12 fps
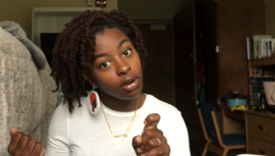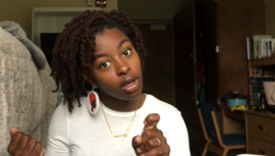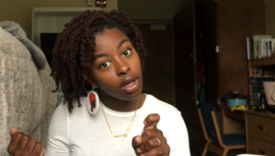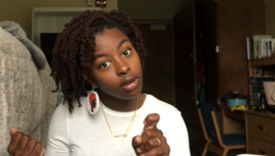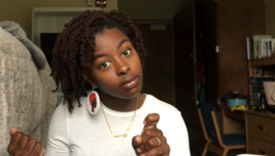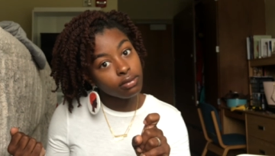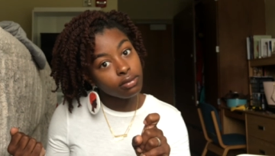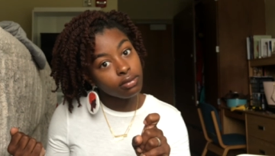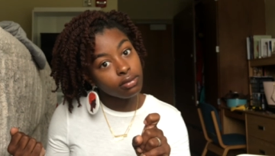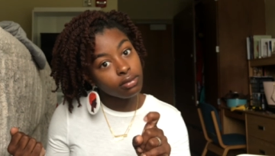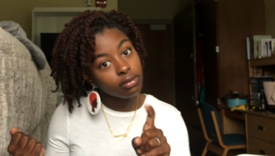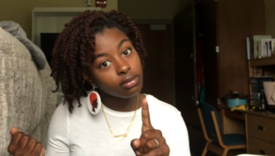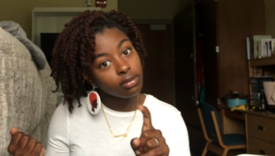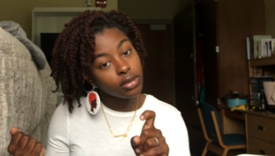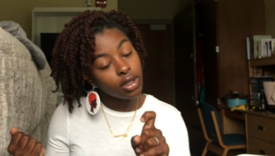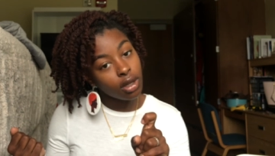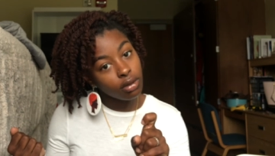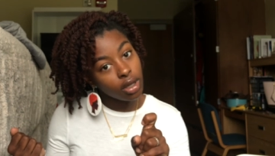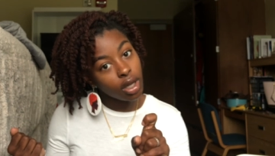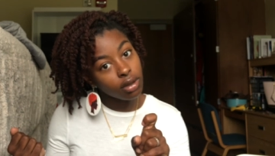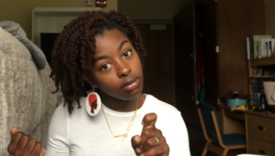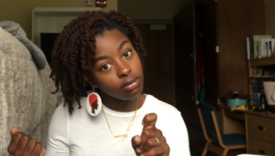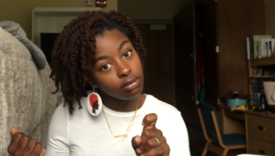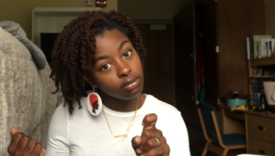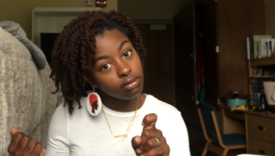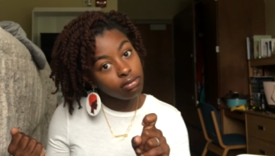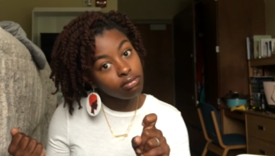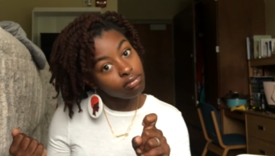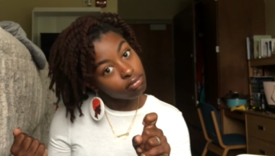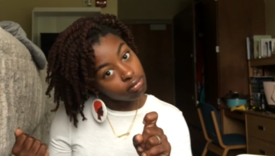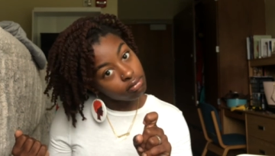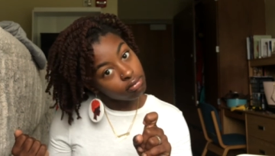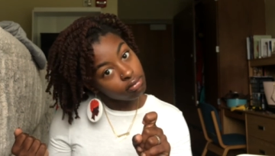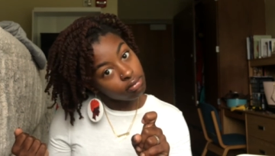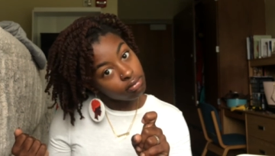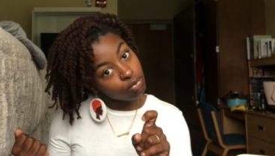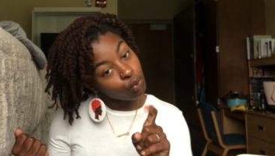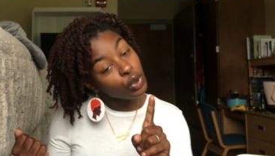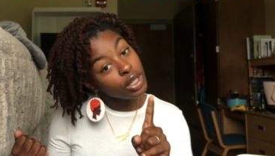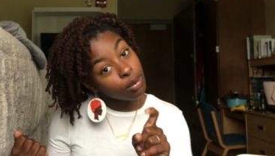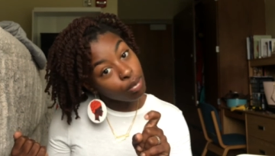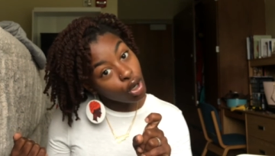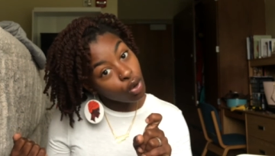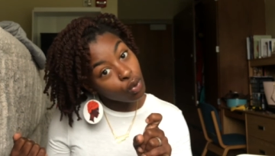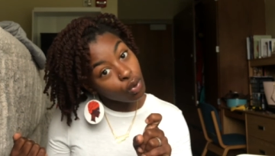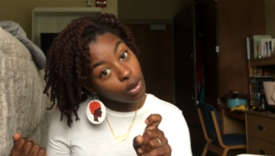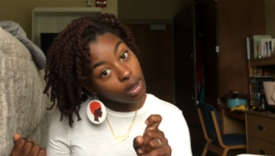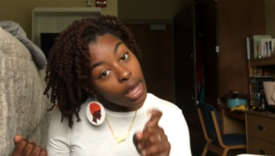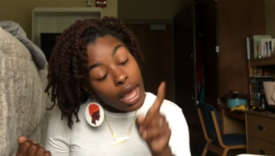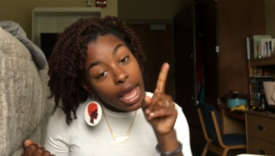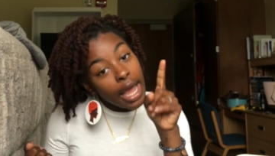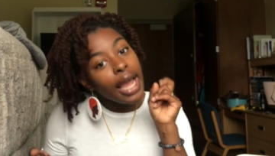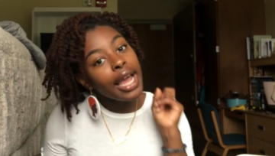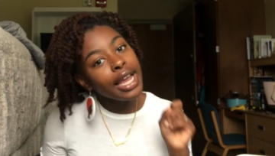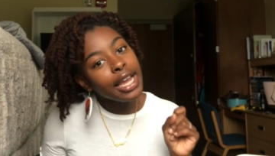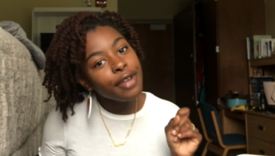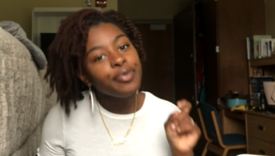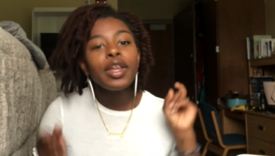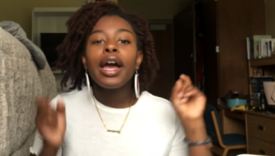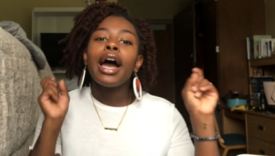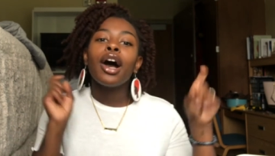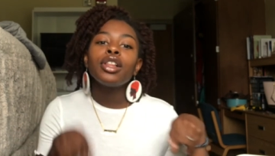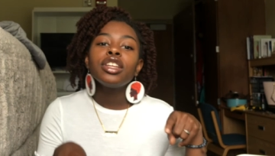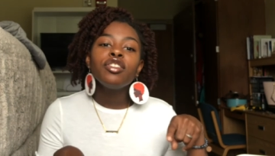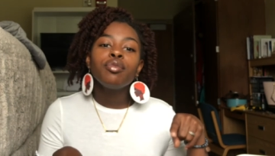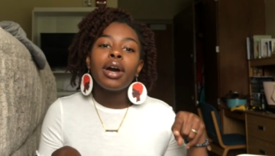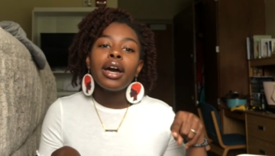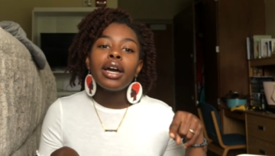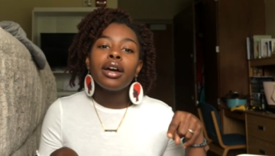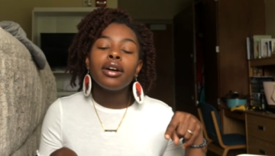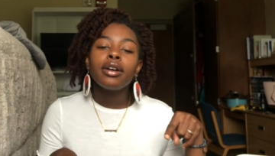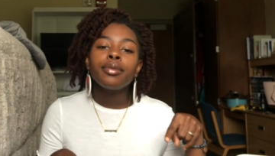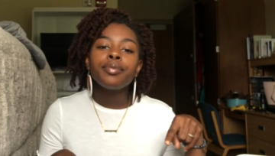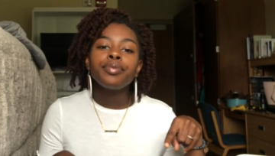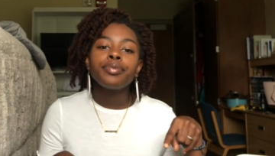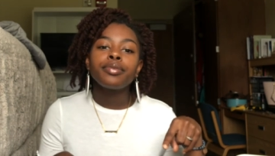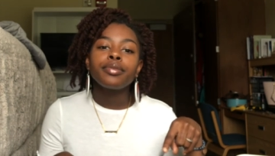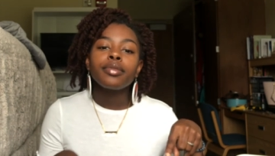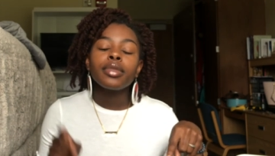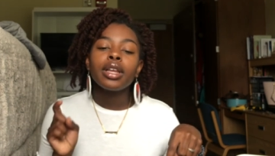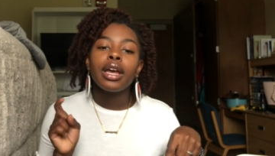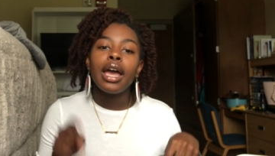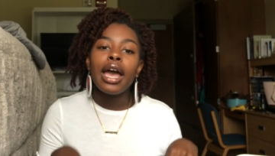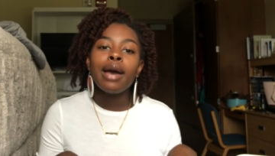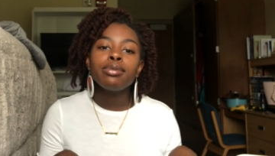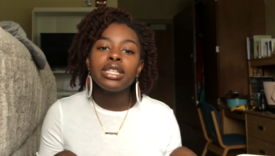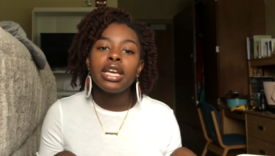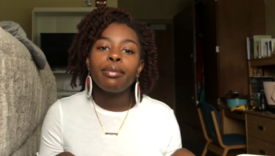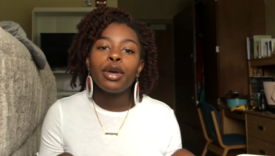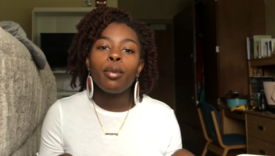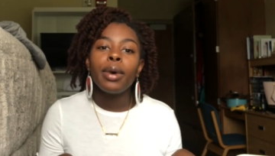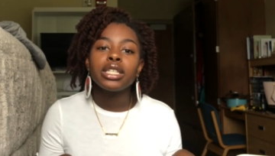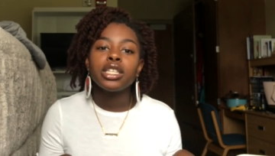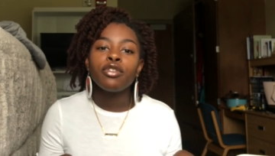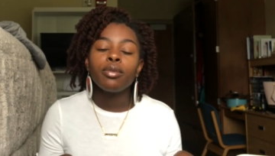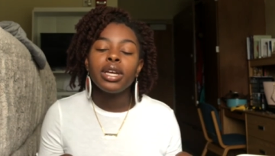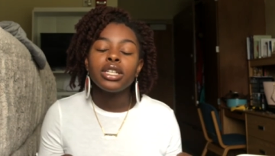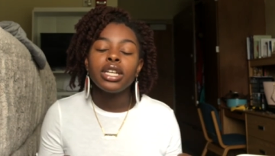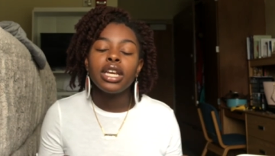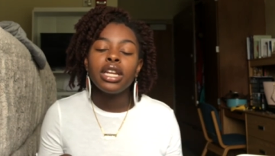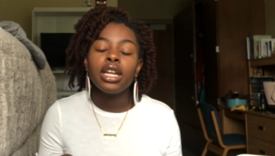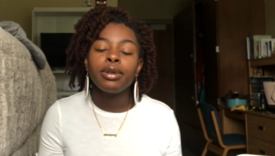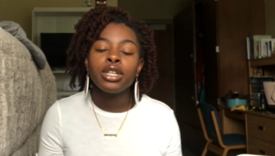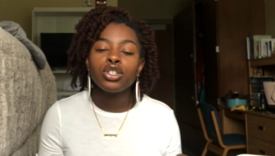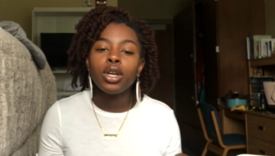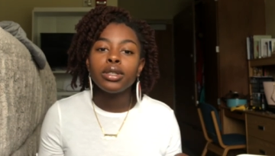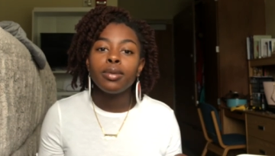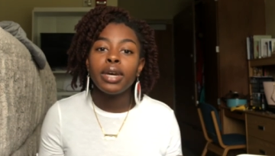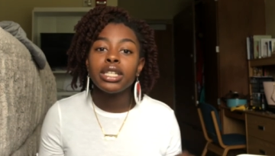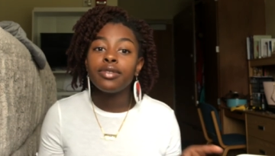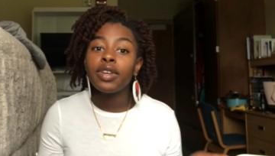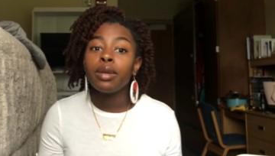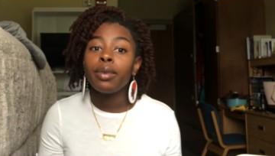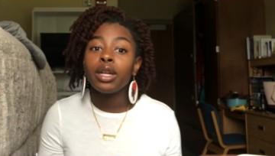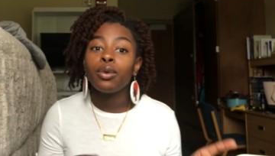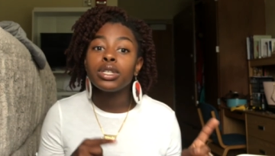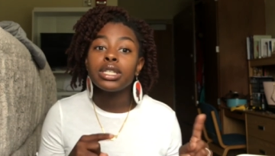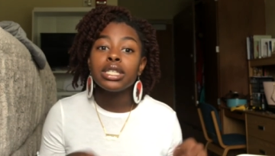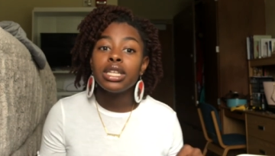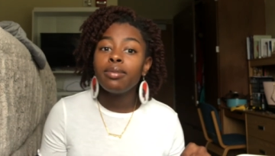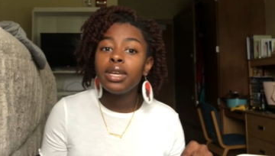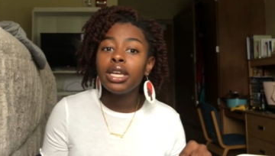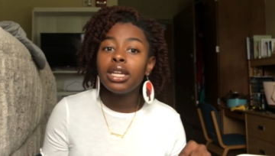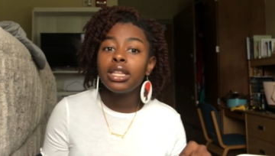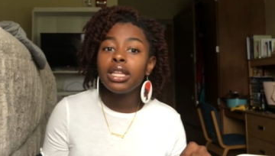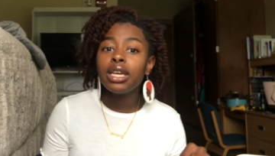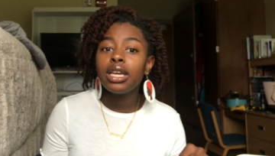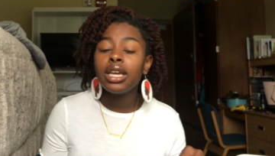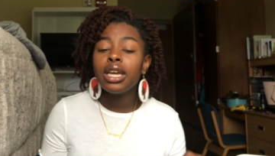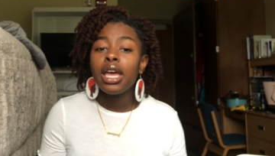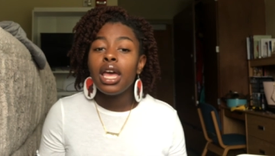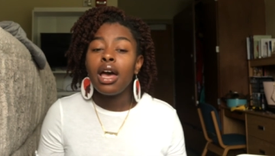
Okay. Okay. Really broke. And I'll leave my um, App State mailbox information in the description box if anybody wants to send me anything.